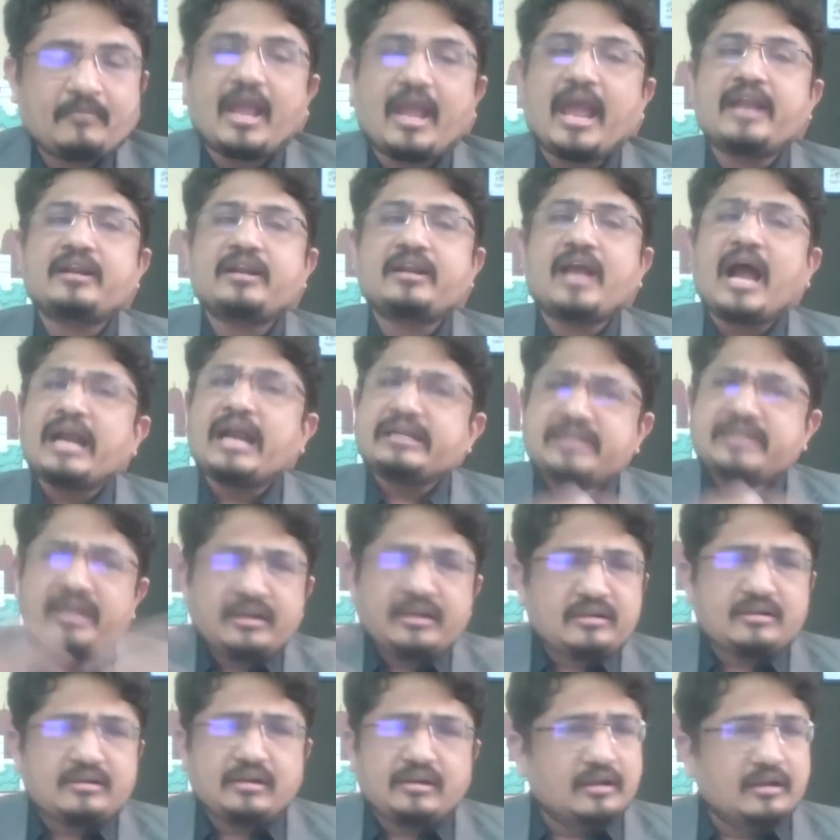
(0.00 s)
And I
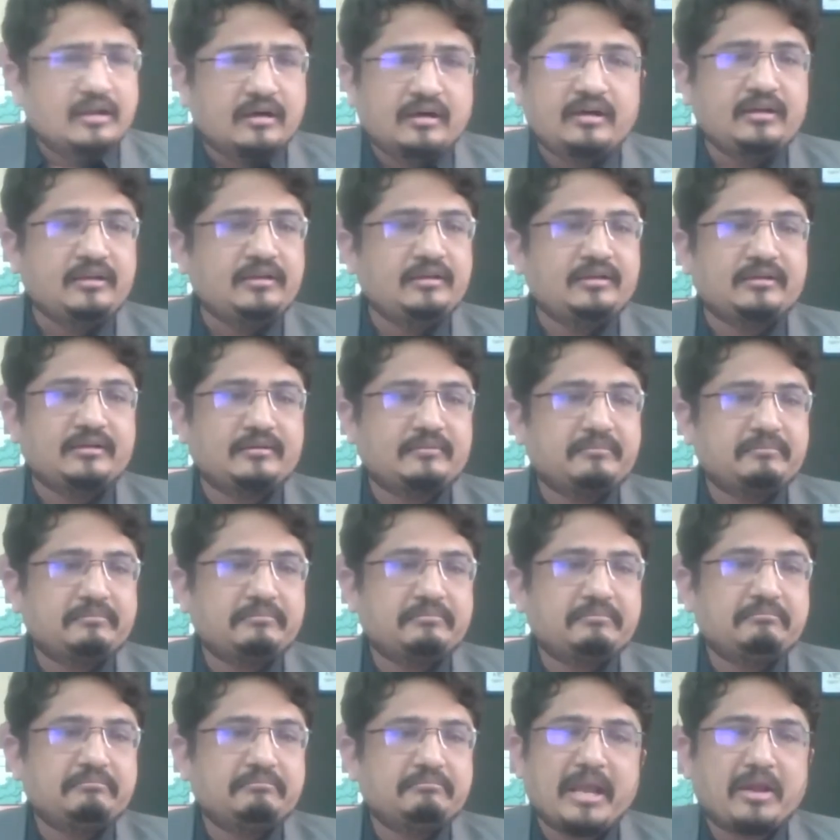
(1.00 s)
didn't learn
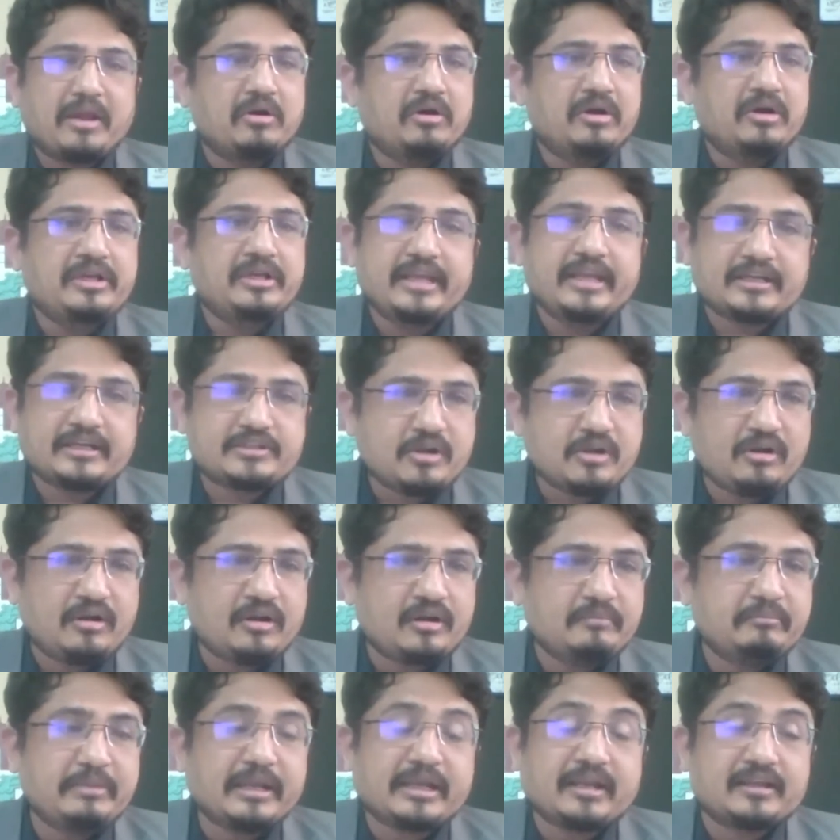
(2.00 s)
Bengali at
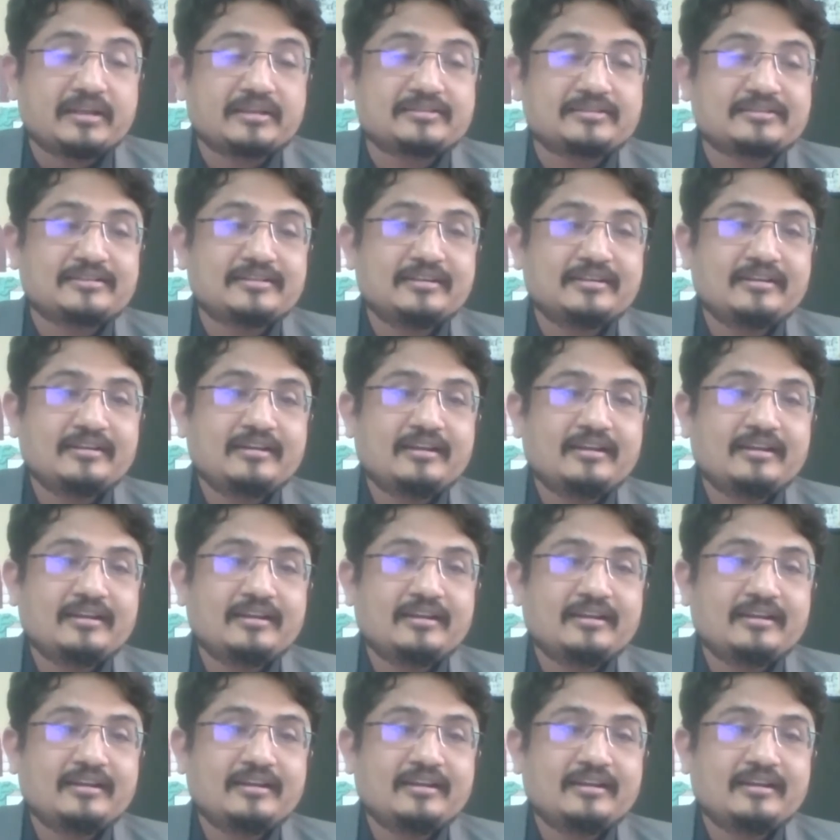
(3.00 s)
all because